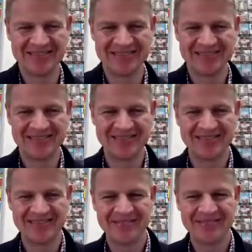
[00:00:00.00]

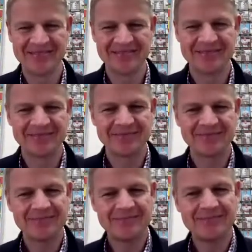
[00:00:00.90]

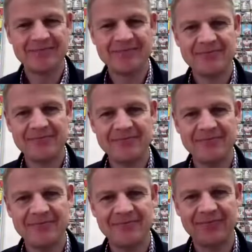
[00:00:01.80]

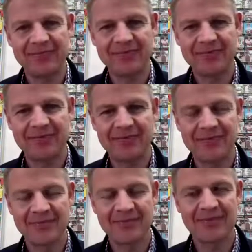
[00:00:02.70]

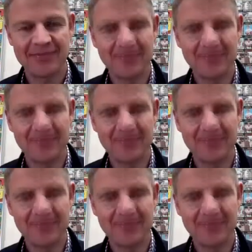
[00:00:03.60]
[no speech]